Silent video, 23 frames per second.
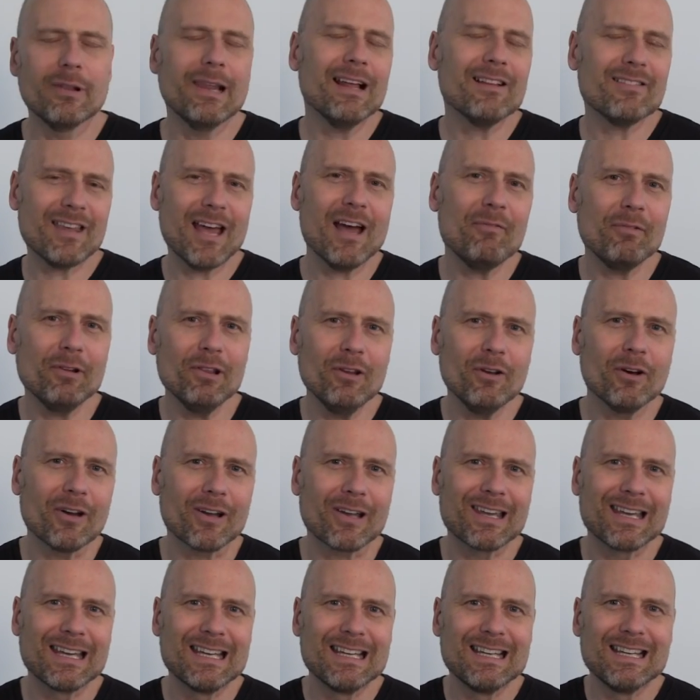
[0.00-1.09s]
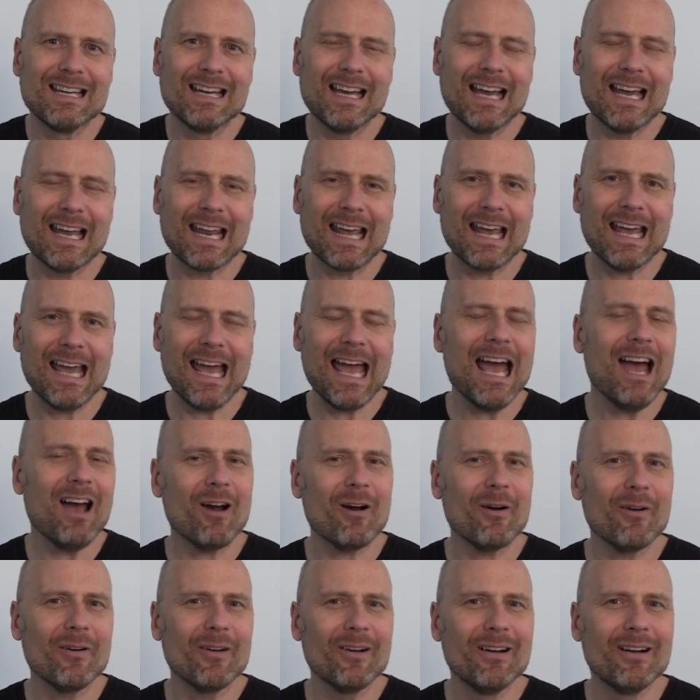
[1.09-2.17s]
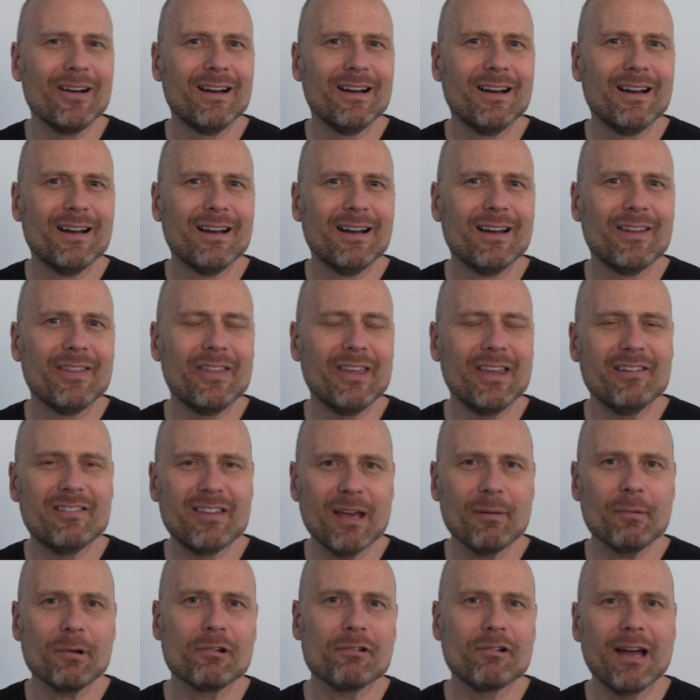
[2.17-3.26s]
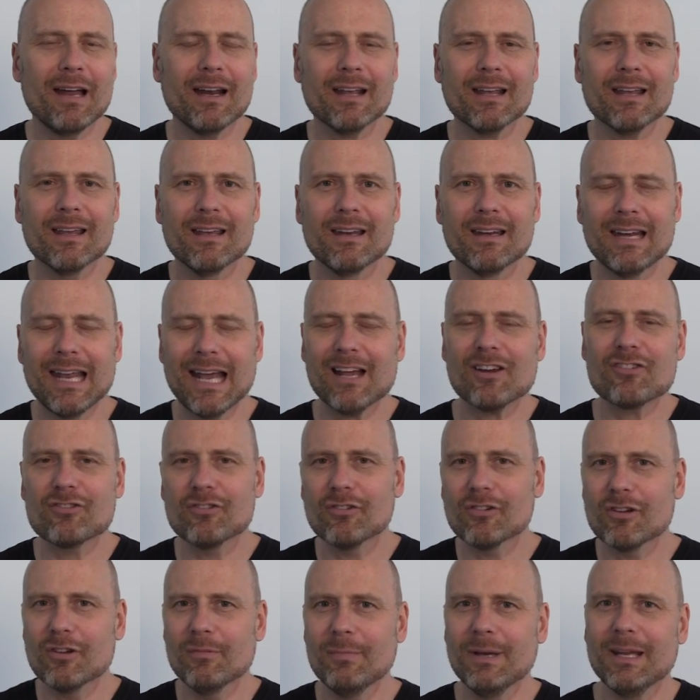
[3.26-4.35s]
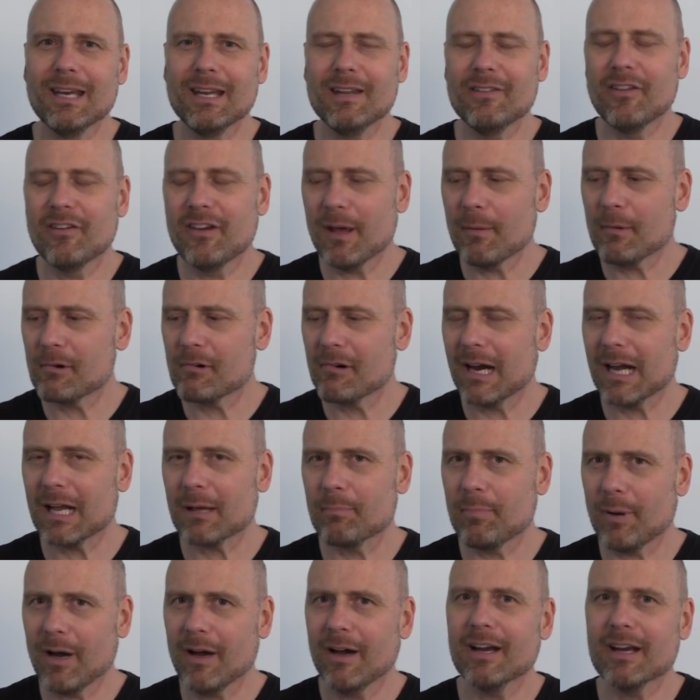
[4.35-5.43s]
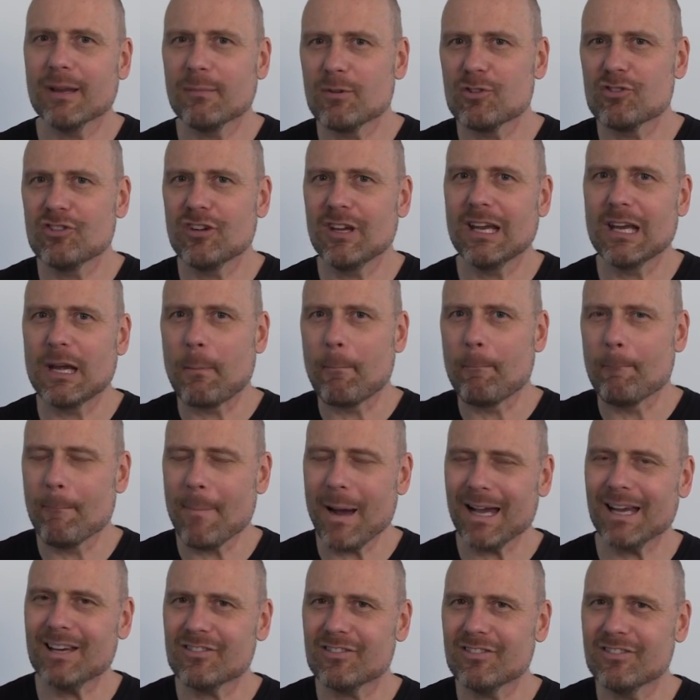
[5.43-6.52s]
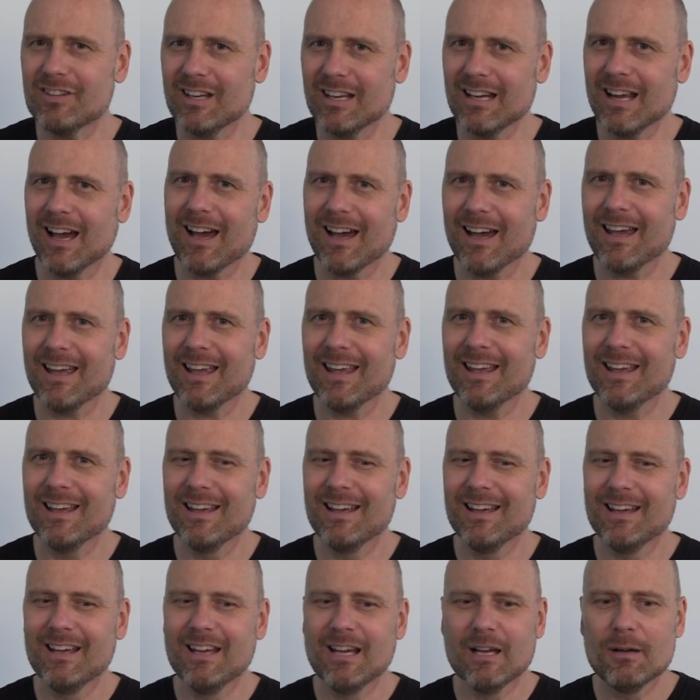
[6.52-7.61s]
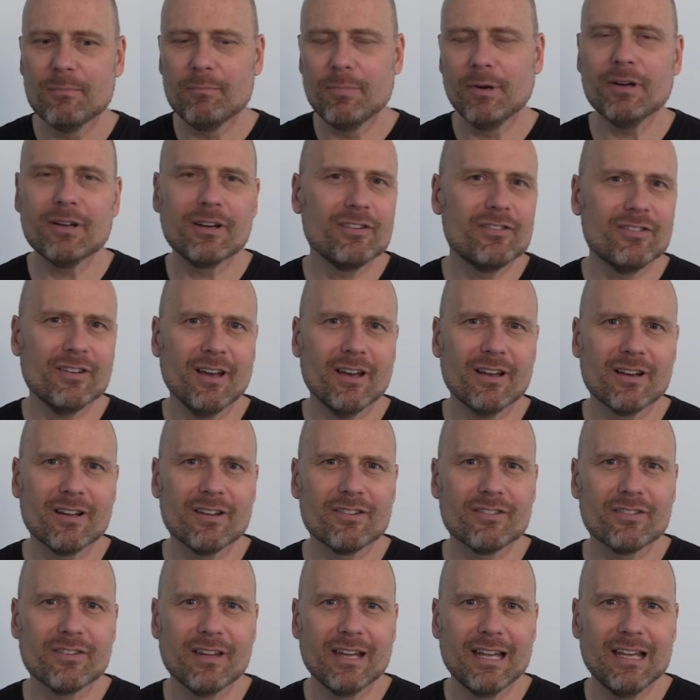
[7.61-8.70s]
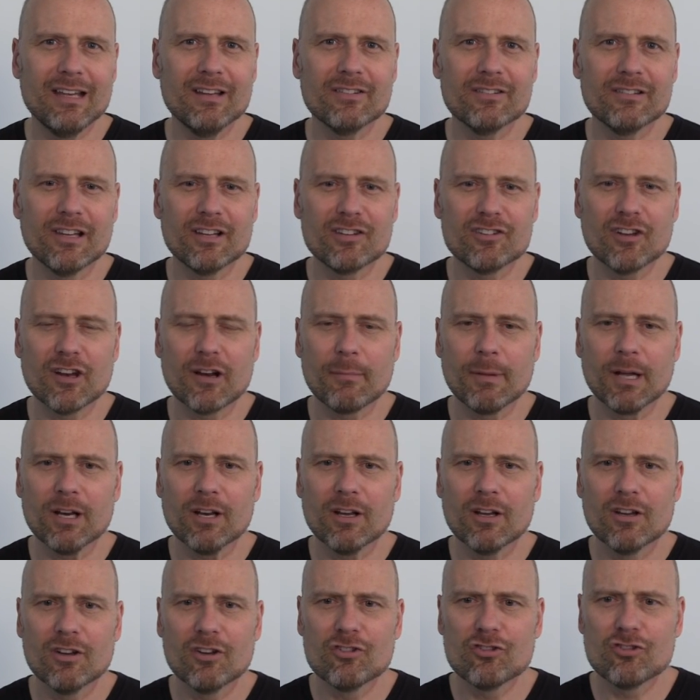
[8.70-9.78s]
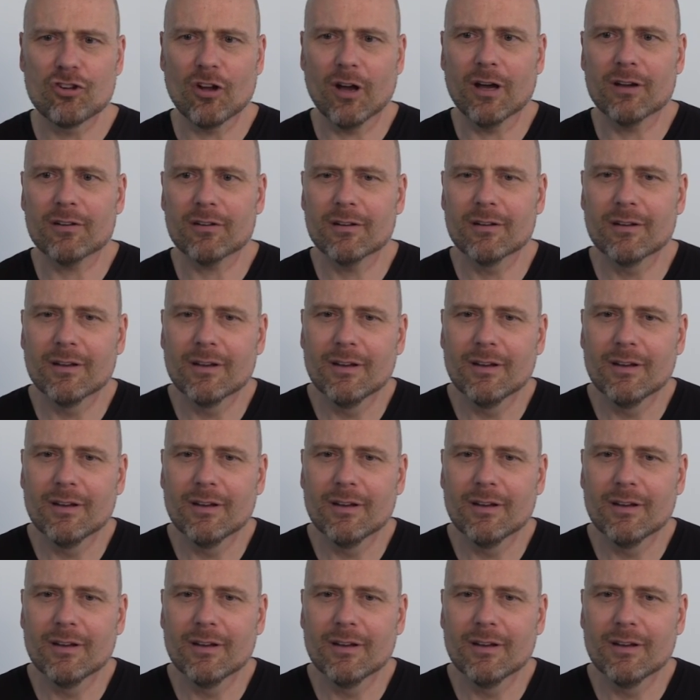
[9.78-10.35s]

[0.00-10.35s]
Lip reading: let's have a look at how the Democratic National Committee, the Democratic Party machine, might deny Bernie Sanders his legitimate shot.